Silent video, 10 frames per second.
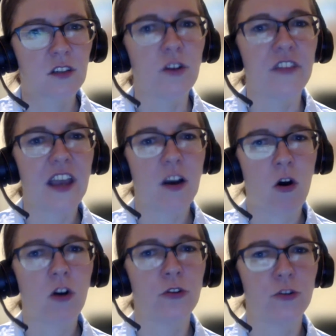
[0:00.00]
could they
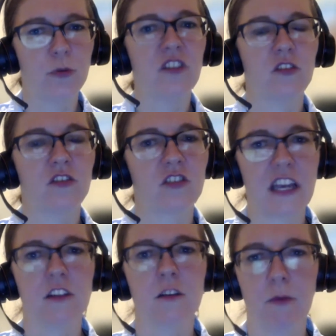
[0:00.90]
all could we
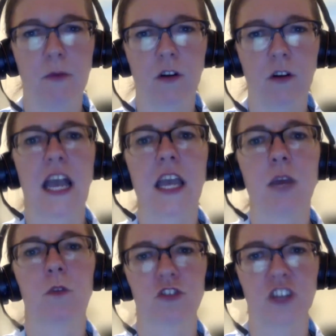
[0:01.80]
say to the board hey
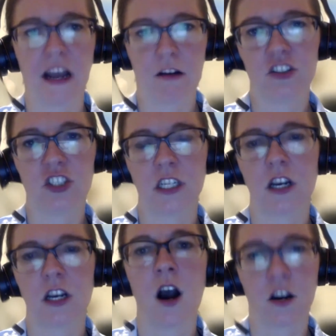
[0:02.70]
we're
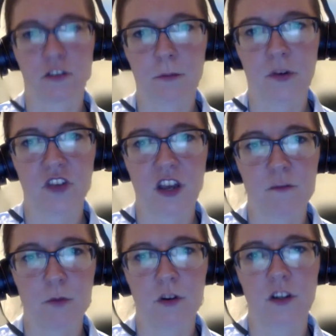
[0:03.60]
challenging 100%
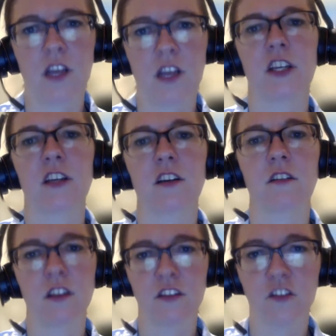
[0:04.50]
of board giving
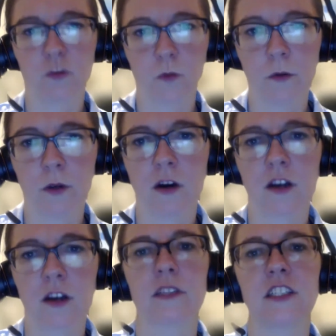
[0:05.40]
this is what we want
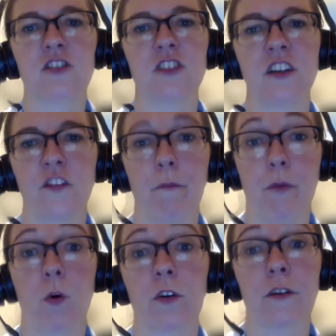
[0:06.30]
to reach it's
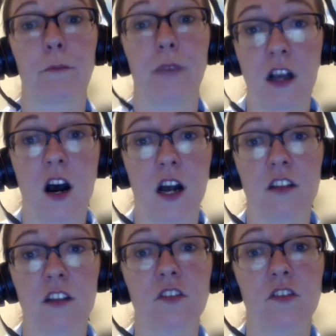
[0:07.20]
important
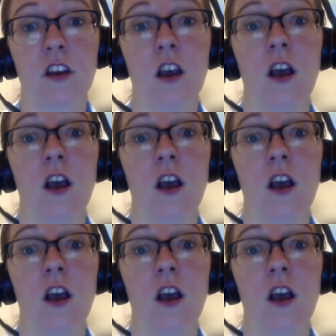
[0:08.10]
because